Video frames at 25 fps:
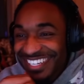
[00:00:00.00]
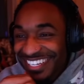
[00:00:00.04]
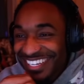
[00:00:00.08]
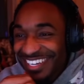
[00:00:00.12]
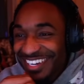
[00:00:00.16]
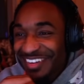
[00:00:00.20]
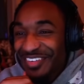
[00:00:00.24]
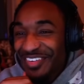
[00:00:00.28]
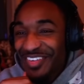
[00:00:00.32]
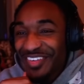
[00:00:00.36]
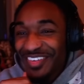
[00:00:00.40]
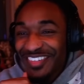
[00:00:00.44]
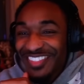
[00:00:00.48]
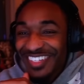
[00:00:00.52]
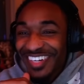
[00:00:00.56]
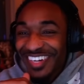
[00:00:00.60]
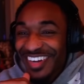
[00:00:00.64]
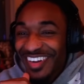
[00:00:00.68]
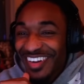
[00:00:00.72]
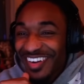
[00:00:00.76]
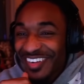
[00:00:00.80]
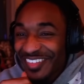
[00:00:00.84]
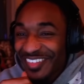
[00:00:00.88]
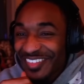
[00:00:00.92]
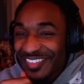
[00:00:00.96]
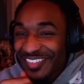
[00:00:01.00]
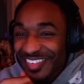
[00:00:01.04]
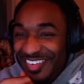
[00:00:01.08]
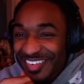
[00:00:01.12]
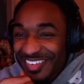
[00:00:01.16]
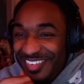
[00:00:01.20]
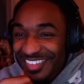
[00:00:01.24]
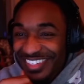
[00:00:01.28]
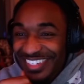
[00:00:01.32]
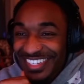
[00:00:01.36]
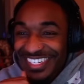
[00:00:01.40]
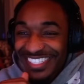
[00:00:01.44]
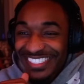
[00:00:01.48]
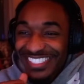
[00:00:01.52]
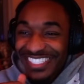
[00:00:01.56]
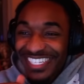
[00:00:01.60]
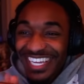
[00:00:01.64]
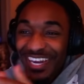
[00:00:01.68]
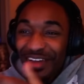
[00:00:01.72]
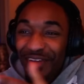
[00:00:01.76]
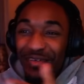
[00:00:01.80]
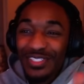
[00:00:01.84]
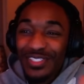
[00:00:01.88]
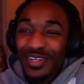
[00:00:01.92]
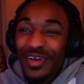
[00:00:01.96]
No, people try to call me bro. Chat,
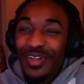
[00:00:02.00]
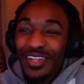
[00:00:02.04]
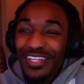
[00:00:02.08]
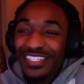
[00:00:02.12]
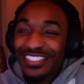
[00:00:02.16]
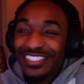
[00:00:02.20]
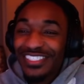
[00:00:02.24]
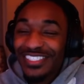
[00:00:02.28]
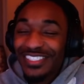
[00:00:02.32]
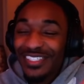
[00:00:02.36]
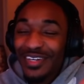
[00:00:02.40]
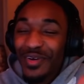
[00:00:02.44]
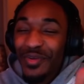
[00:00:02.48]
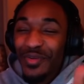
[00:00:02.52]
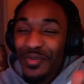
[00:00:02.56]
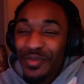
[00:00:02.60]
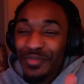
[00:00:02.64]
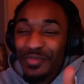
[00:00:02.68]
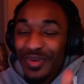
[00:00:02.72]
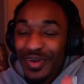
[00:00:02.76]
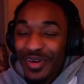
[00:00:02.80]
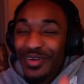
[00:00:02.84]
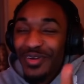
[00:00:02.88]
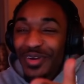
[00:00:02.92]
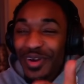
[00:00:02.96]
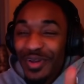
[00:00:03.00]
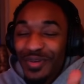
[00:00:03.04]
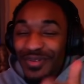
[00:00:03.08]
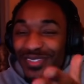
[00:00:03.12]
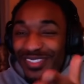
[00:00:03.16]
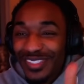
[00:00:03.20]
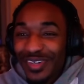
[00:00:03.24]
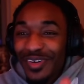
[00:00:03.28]
that was all a joke, bro. That was